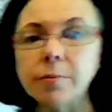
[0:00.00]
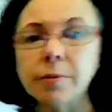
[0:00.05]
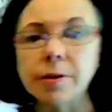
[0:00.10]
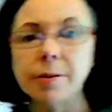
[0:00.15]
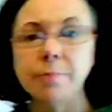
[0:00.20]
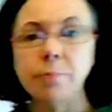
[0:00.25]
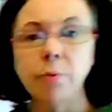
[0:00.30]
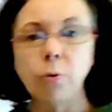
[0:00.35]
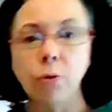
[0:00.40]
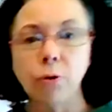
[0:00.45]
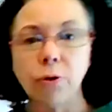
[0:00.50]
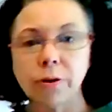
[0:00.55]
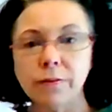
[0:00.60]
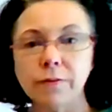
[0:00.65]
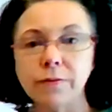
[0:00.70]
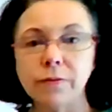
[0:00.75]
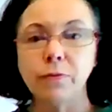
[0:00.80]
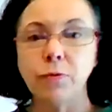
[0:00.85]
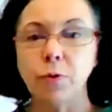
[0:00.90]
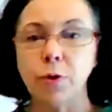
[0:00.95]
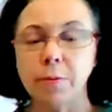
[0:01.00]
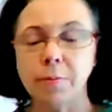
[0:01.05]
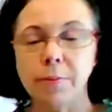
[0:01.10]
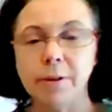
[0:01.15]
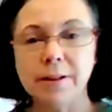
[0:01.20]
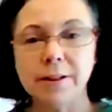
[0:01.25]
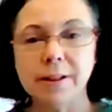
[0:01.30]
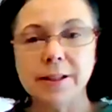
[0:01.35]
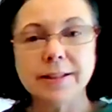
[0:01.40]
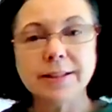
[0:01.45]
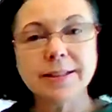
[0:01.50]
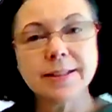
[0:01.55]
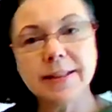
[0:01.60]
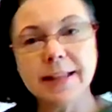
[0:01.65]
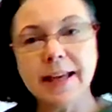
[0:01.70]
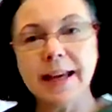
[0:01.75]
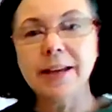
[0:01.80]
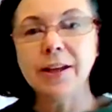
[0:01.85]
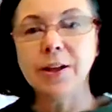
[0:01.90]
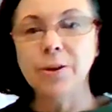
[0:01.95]
some important formulas
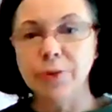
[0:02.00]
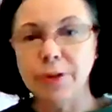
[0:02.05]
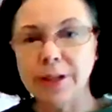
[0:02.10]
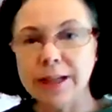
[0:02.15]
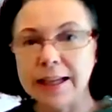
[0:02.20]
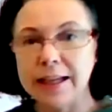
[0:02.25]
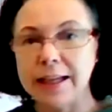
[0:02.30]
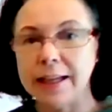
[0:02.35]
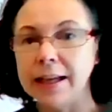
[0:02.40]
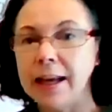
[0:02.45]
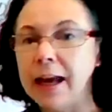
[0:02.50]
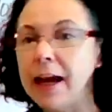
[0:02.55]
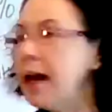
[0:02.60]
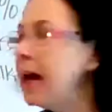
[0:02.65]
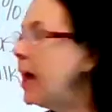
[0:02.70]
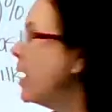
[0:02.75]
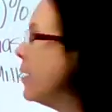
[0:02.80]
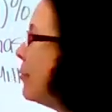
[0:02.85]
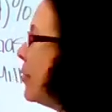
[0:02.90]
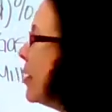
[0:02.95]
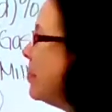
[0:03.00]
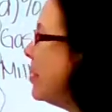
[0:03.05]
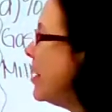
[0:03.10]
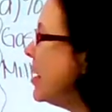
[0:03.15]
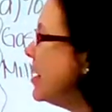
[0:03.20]
that you need. And we